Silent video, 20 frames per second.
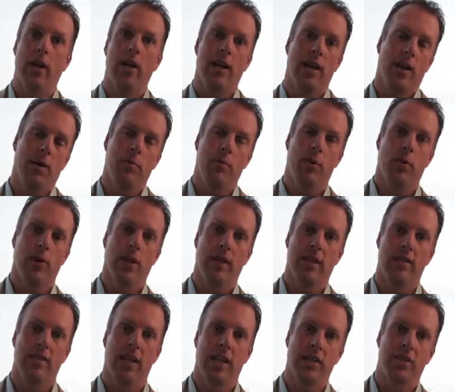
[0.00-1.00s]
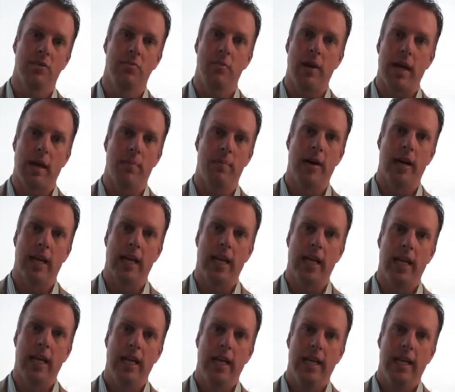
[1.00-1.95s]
could help their organization make money